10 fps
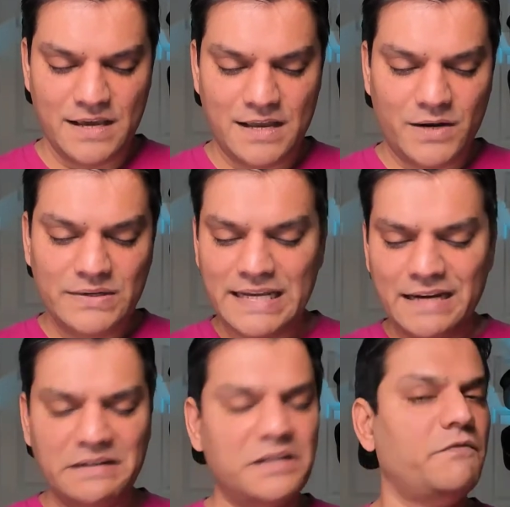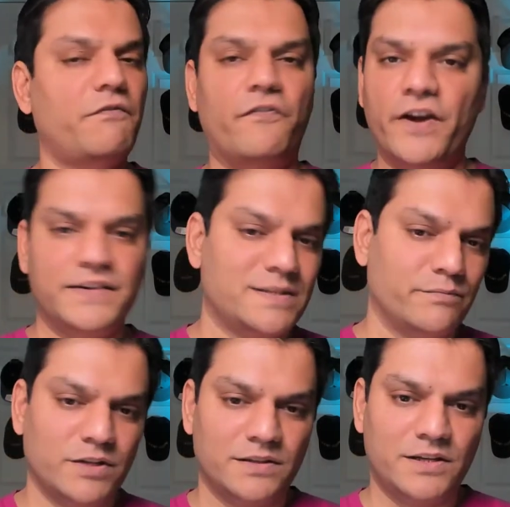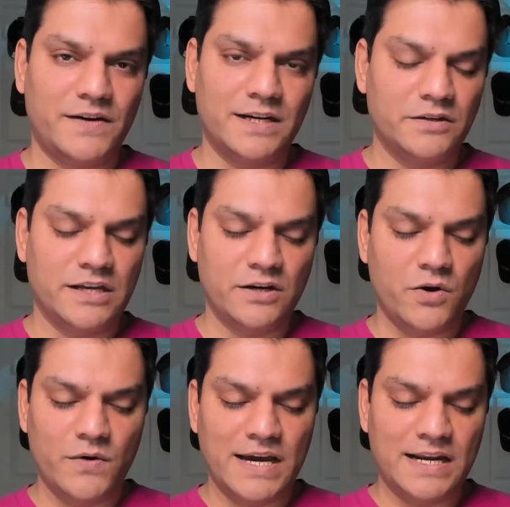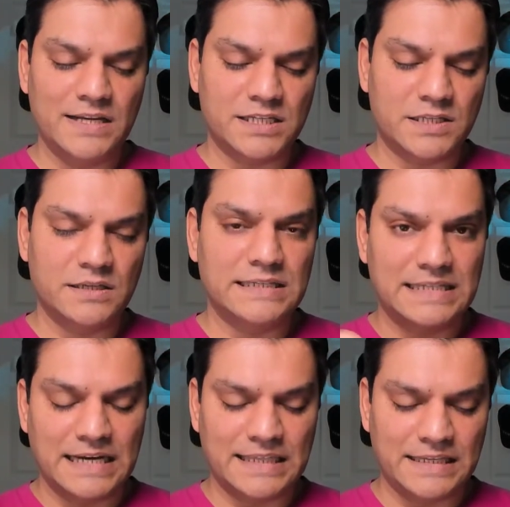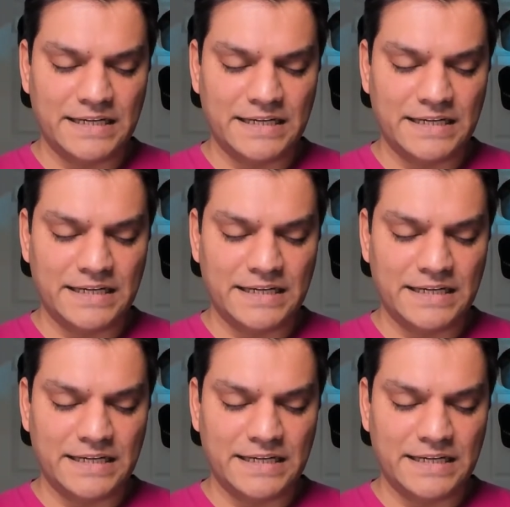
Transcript: Now date, very simple, right? You can go ahead and just select the